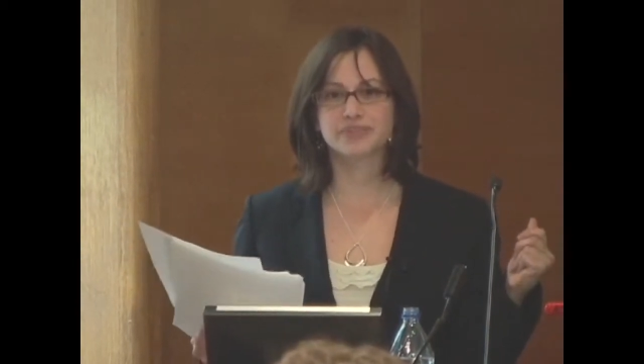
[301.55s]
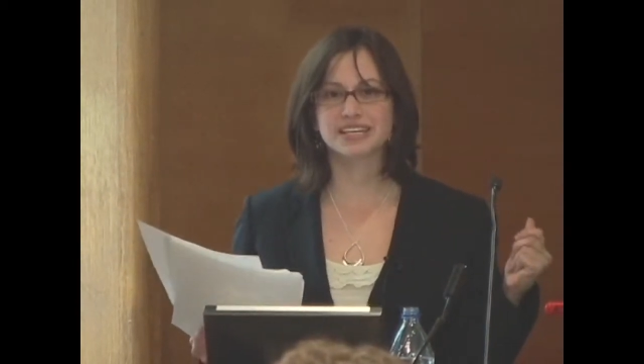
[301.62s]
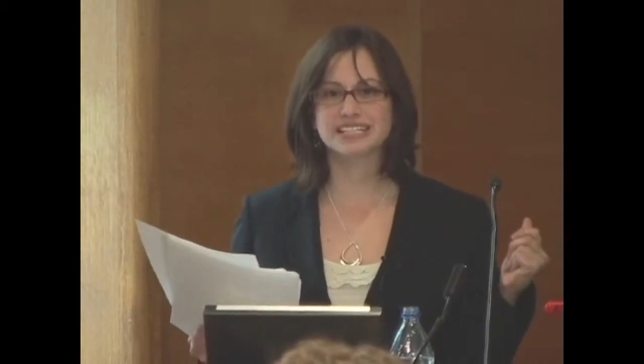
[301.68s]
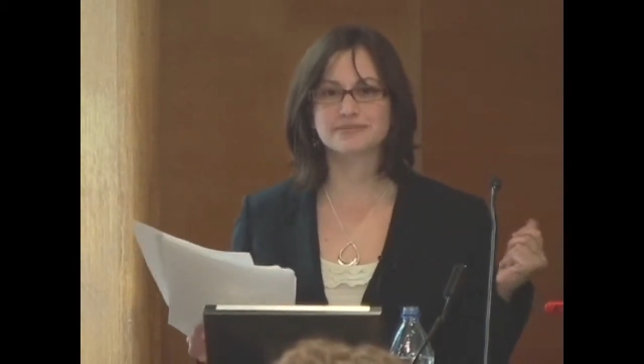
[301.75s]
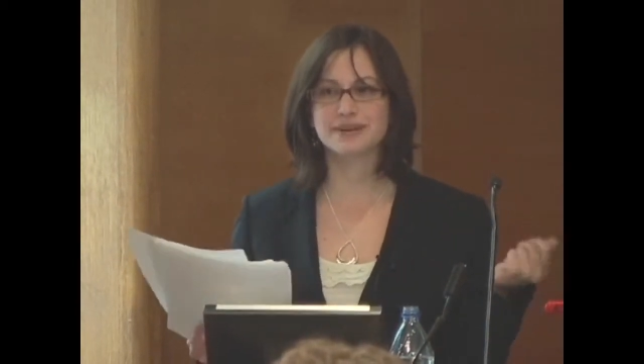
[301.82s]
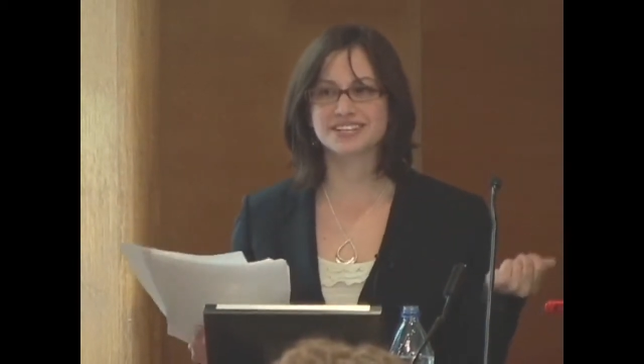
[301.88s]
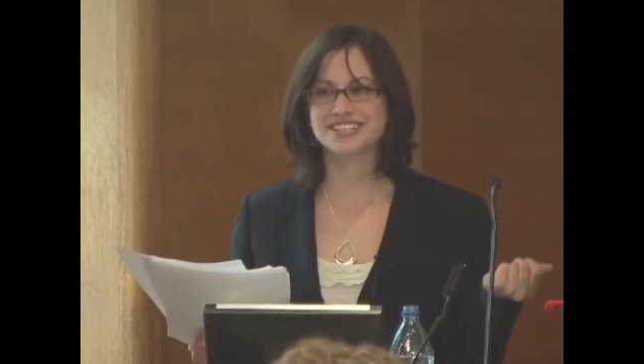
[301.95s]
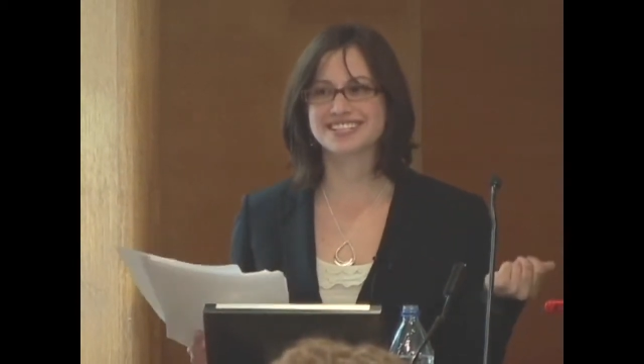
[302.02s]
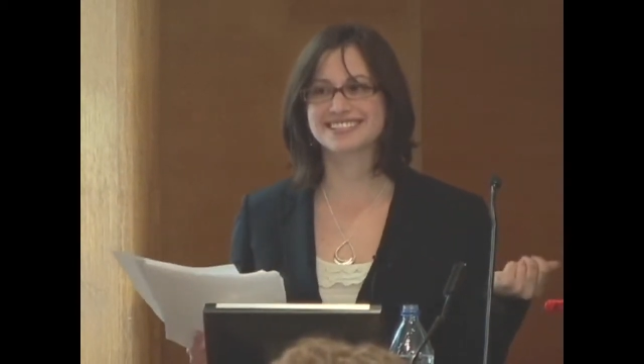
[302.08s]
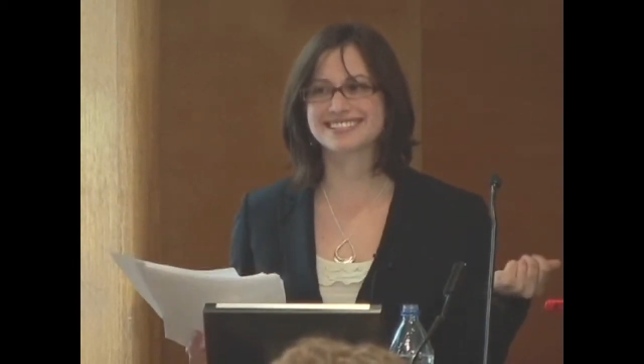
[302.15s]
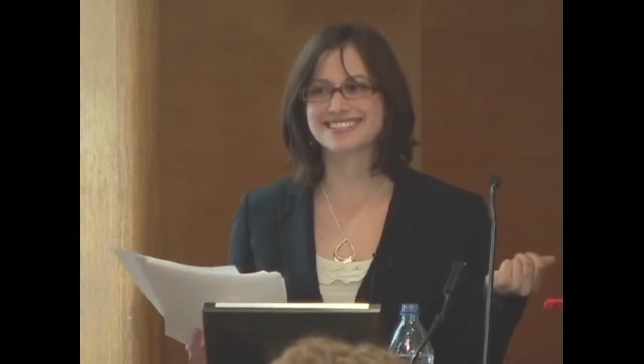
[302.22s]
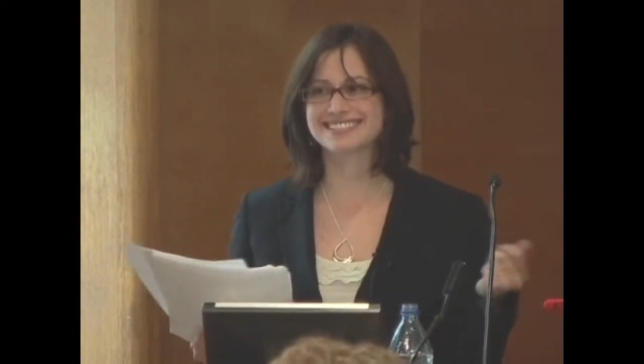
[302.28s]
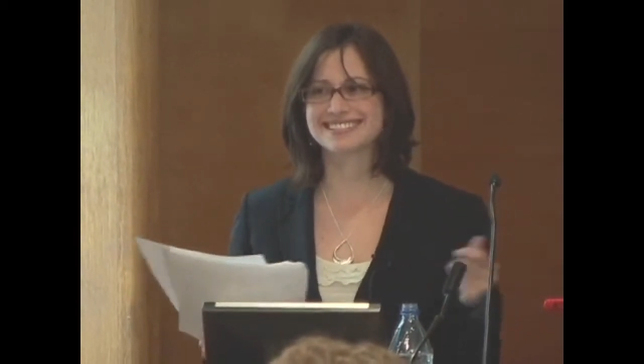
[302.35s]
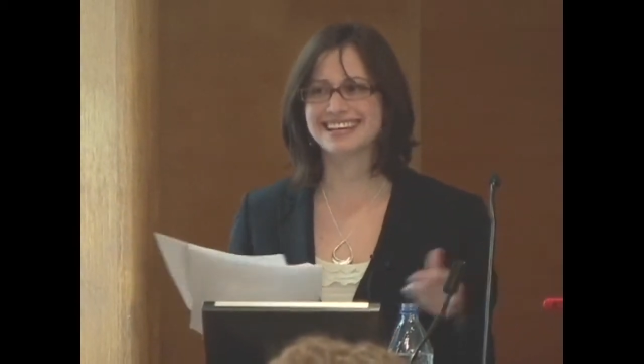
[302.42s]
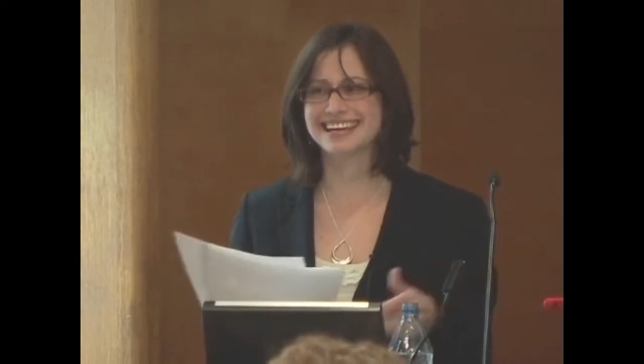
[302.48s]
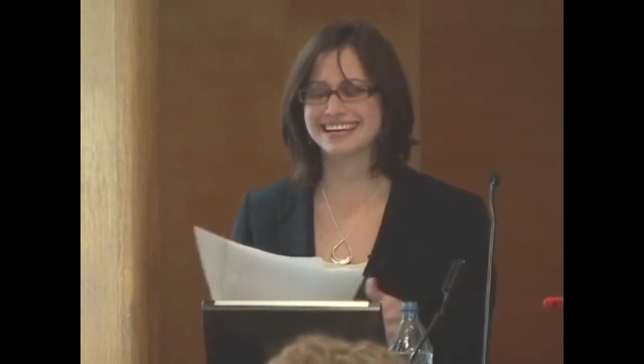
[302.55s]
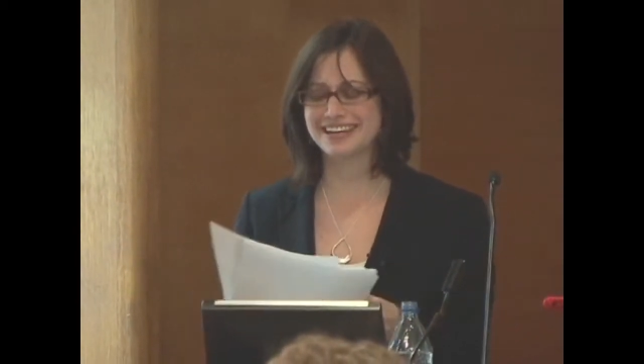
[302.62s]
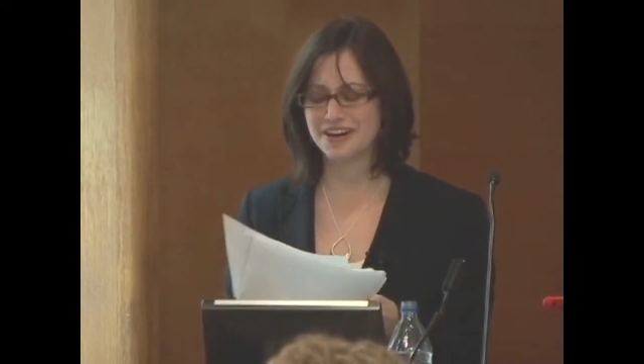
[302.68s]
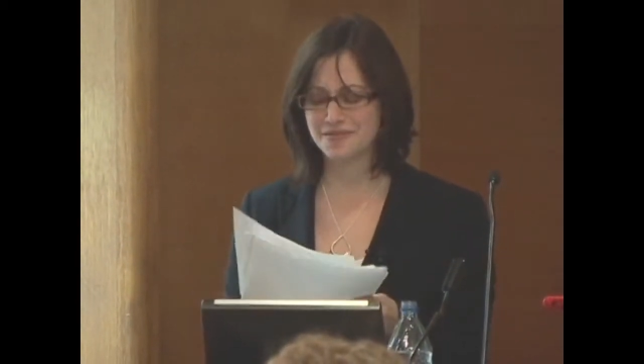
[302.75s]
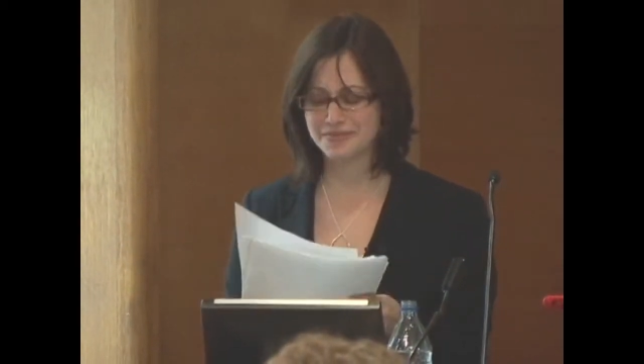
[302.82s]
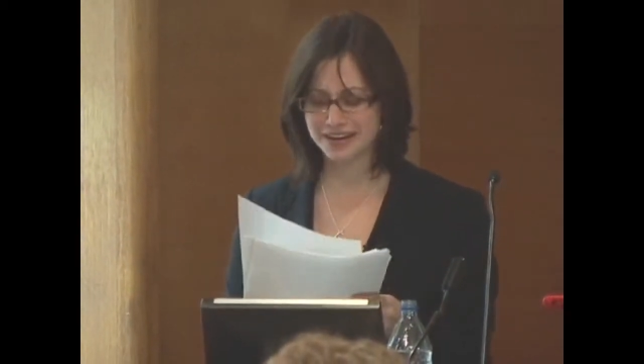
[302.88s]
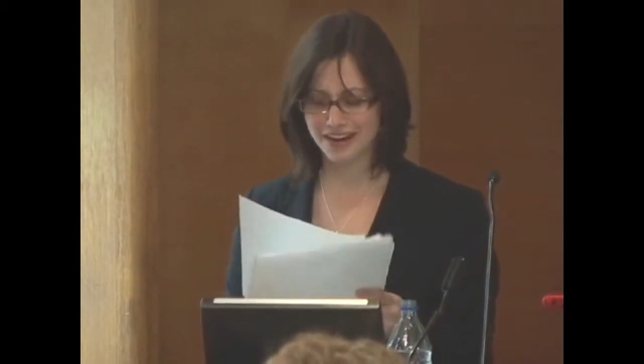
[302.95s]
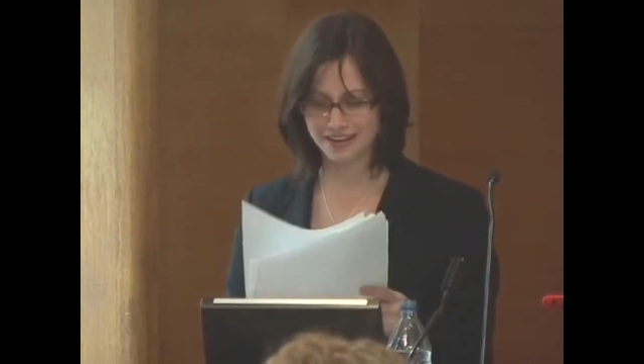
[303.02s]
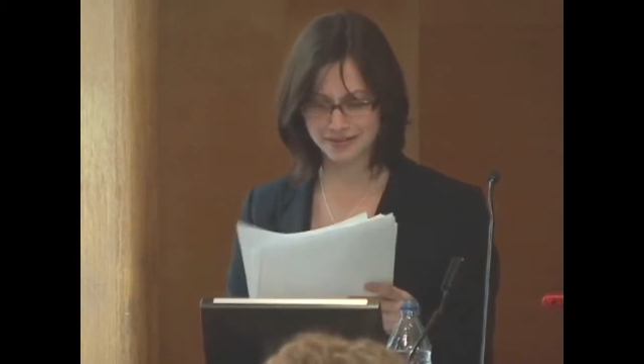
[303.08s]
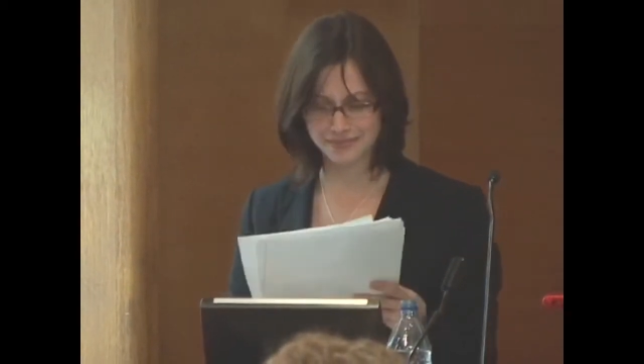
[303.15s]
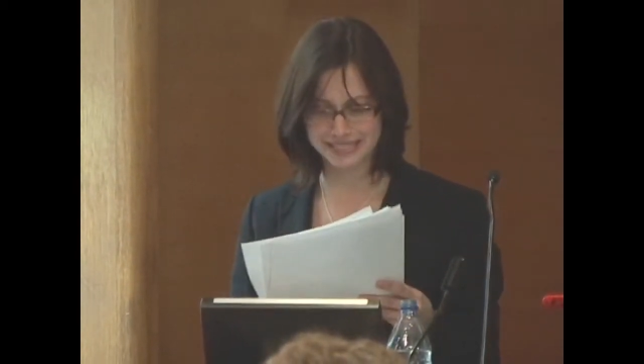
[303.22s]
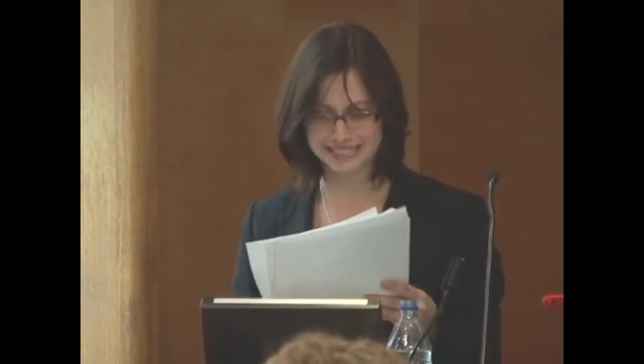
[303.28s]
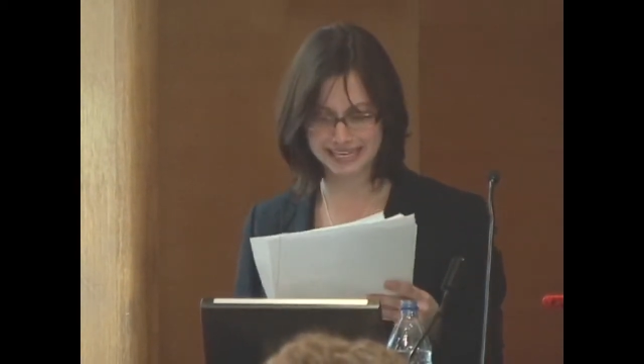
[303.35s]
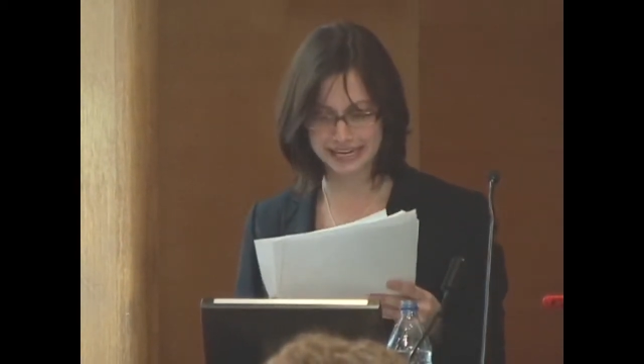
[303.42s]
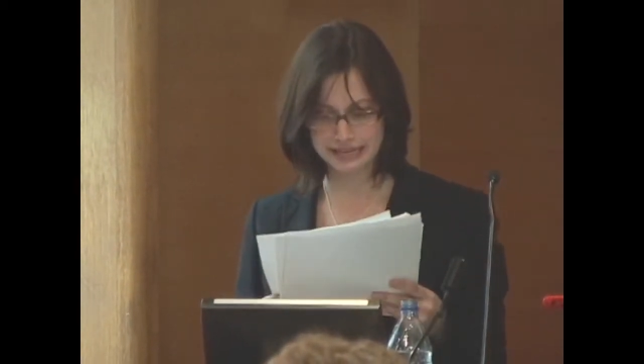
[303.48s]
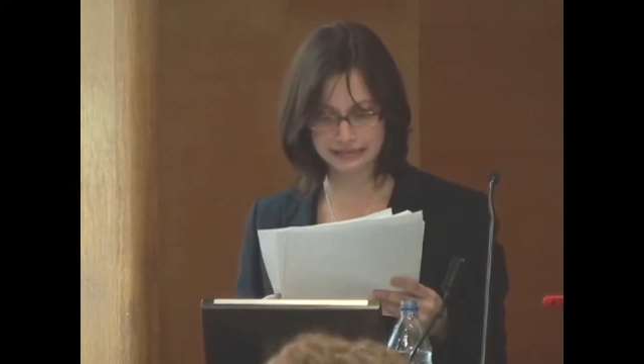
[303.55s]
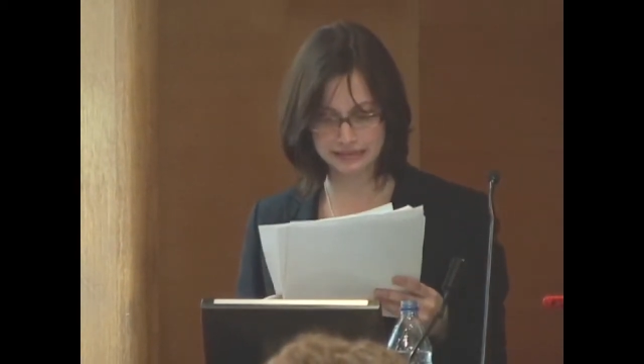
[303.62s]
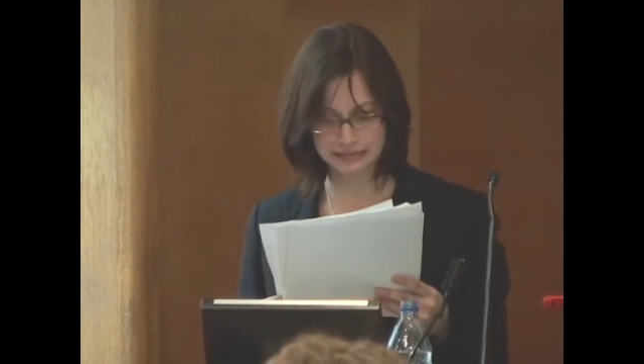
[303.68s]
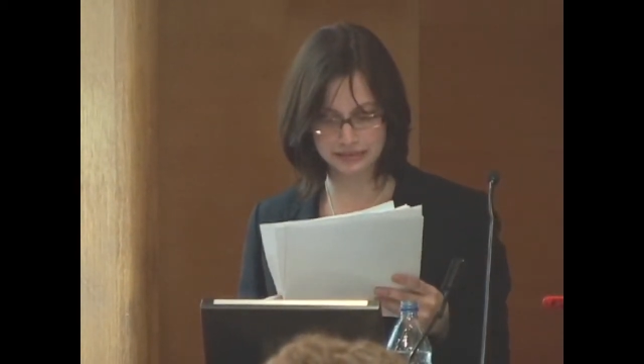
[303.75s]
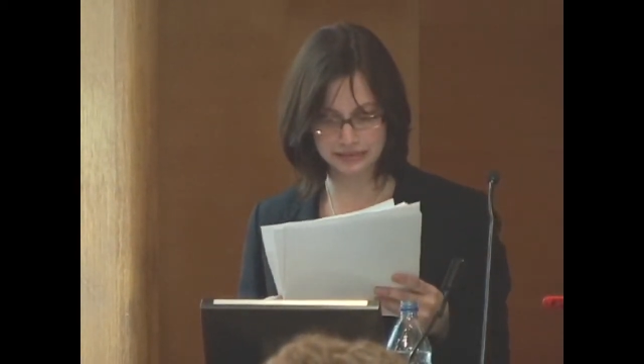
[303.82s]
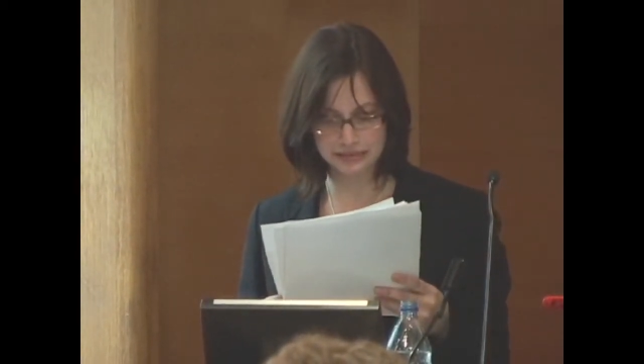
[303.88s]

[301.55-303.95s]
as much as any home economist can.